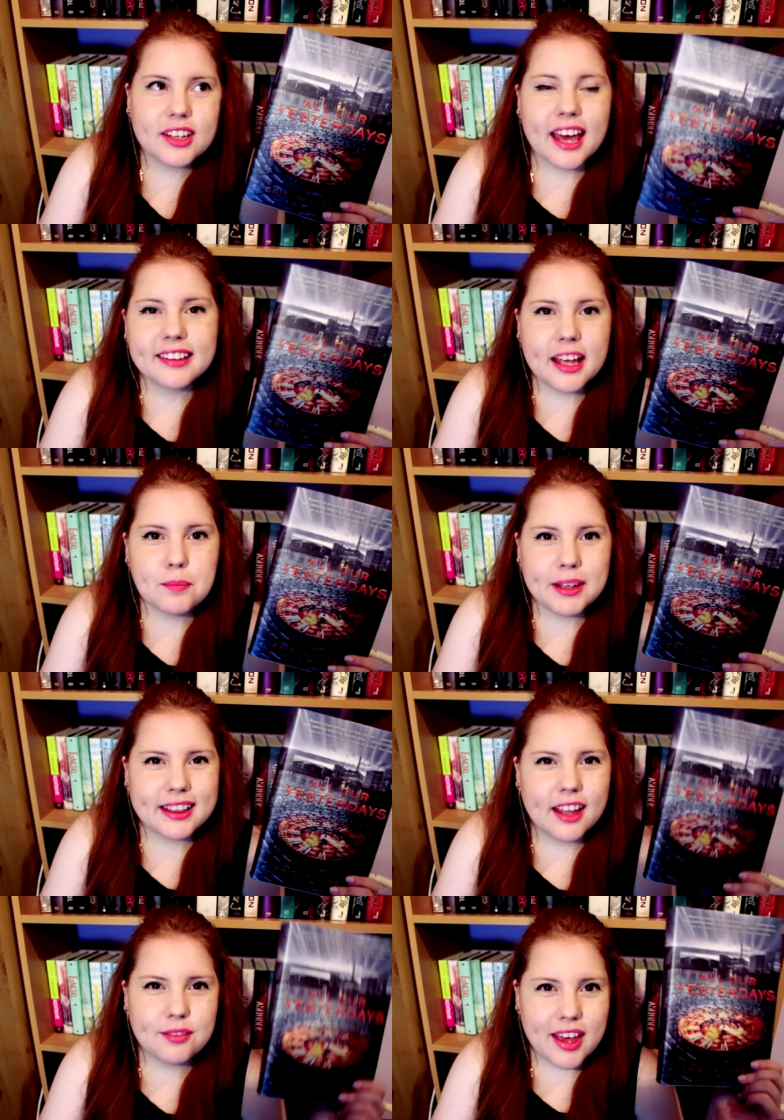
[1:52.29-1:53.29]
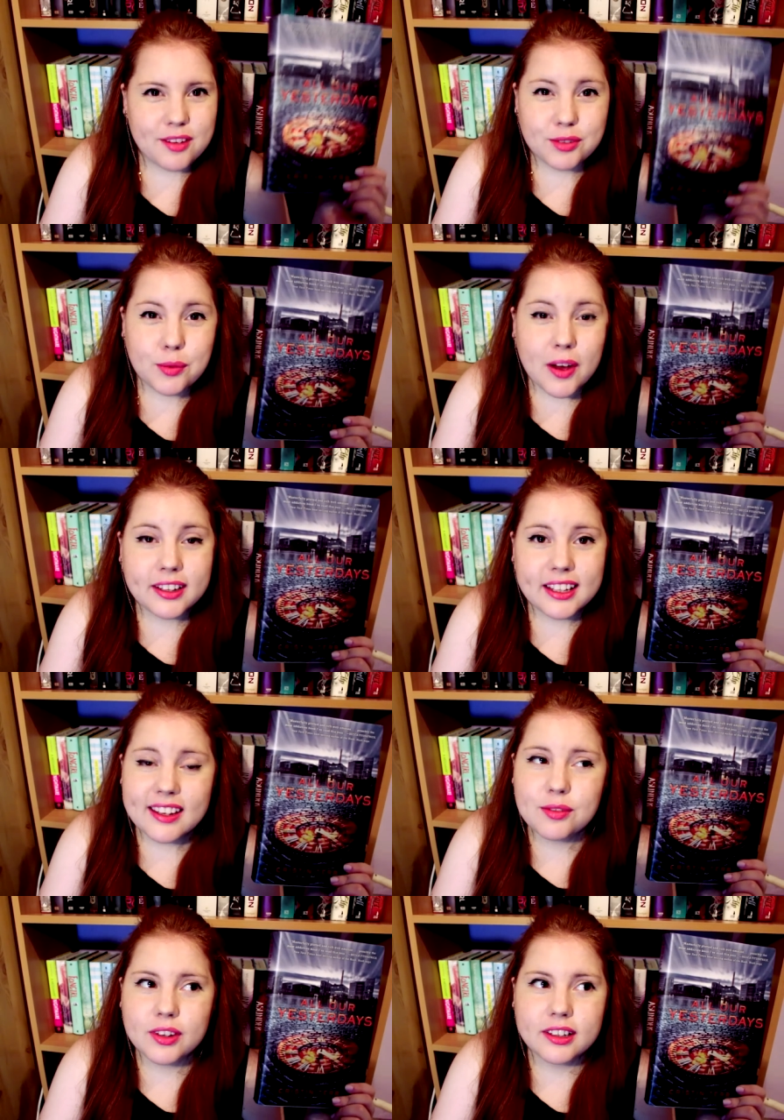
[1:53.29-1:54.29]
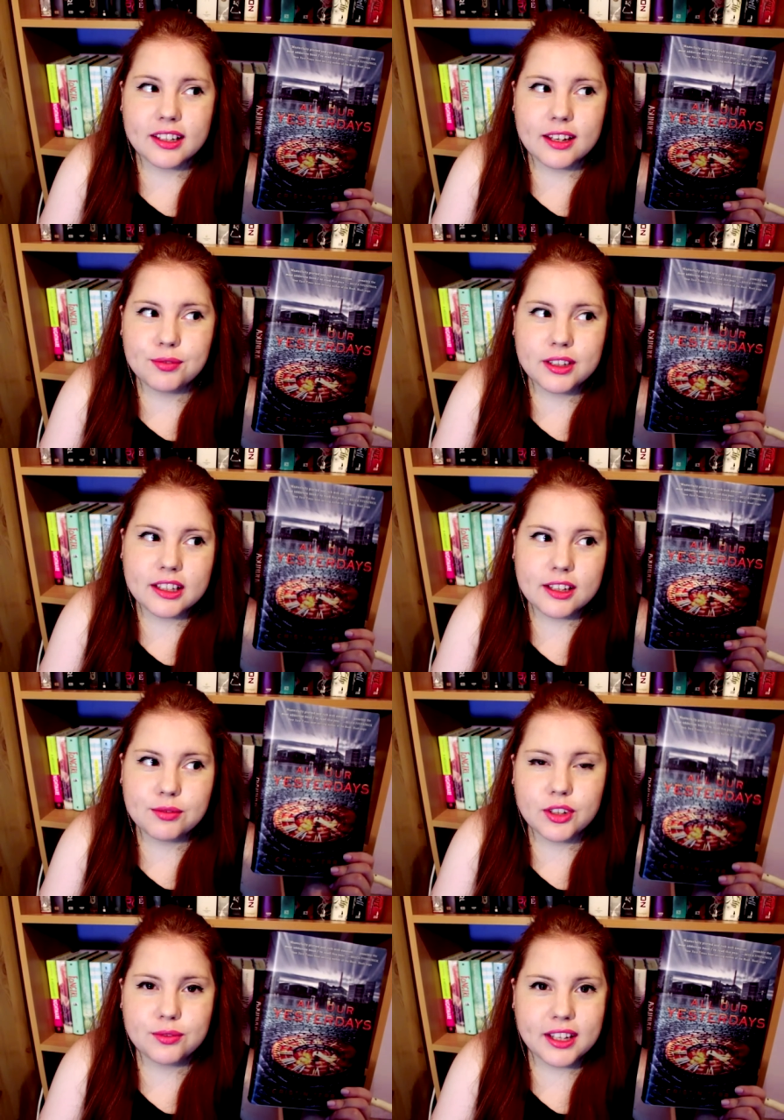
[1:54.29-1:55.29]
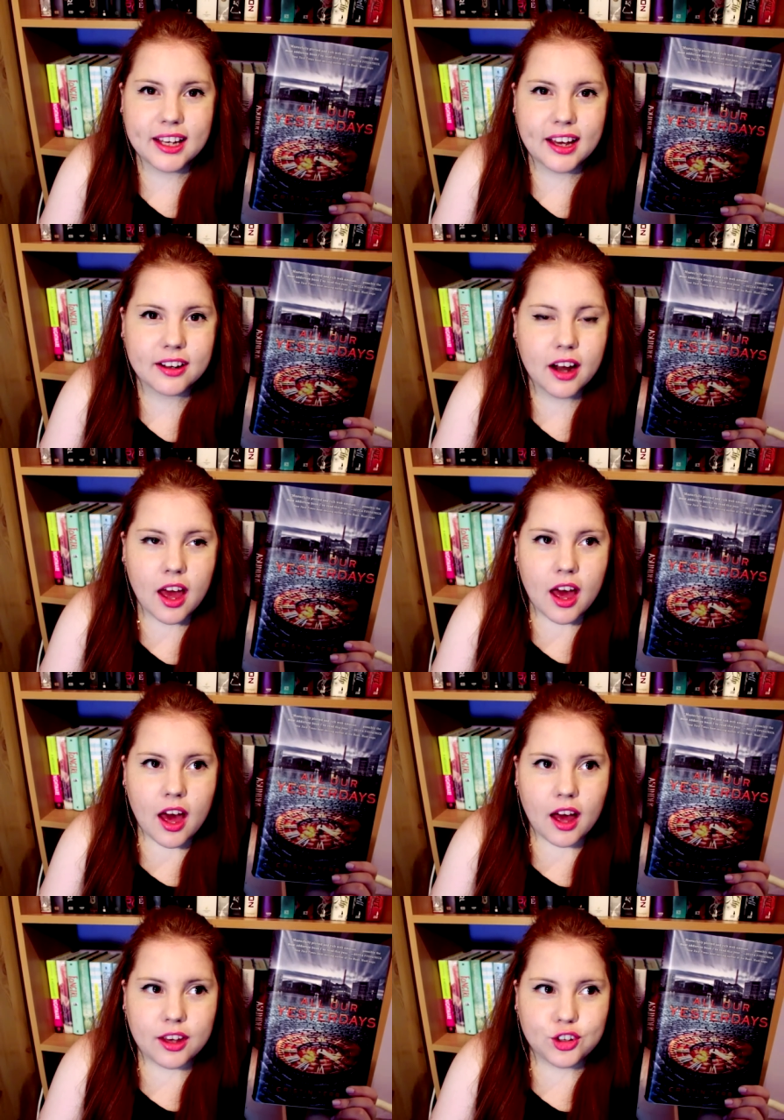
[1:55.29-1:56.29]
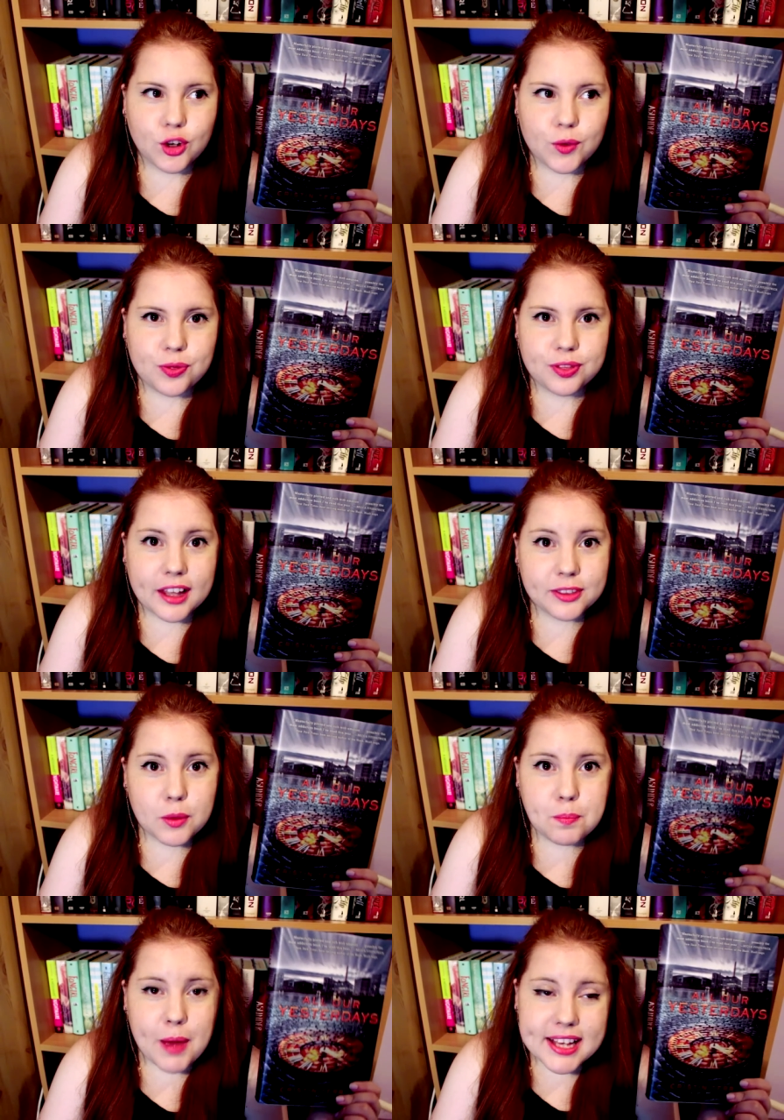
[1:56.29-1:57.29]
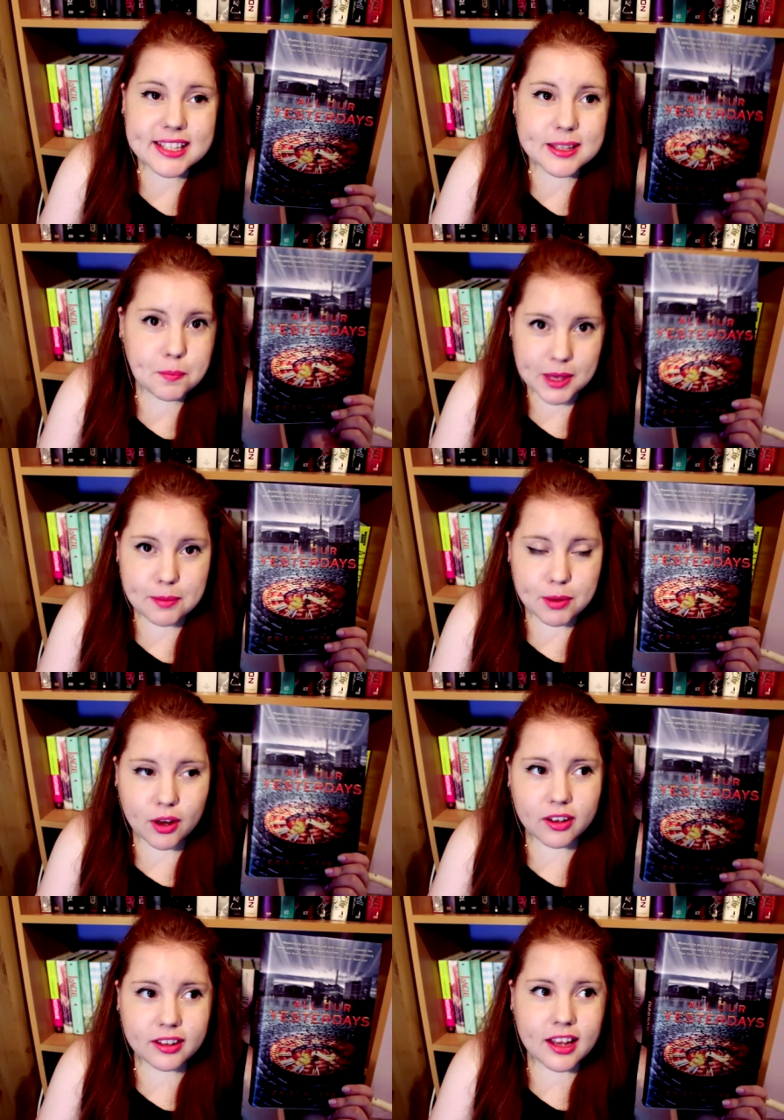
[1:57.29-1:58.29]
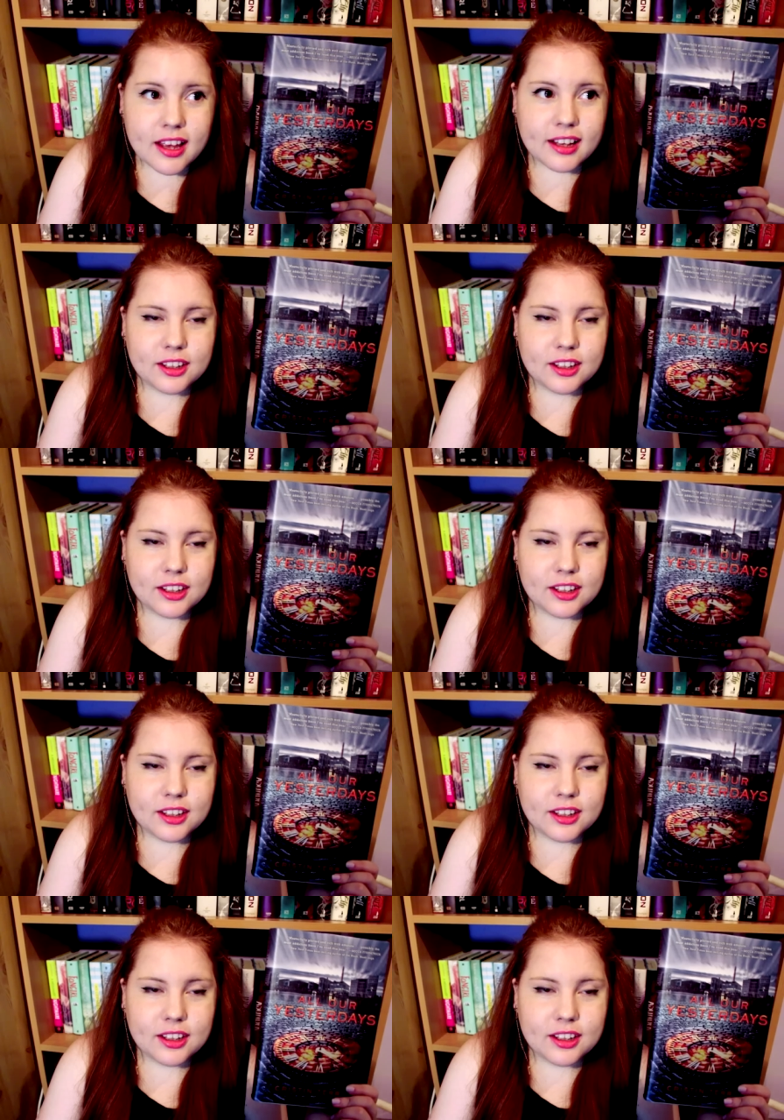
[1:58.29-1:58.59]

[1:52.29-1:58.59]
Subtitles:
can't help but love everyone, even if they are you know, not the best people,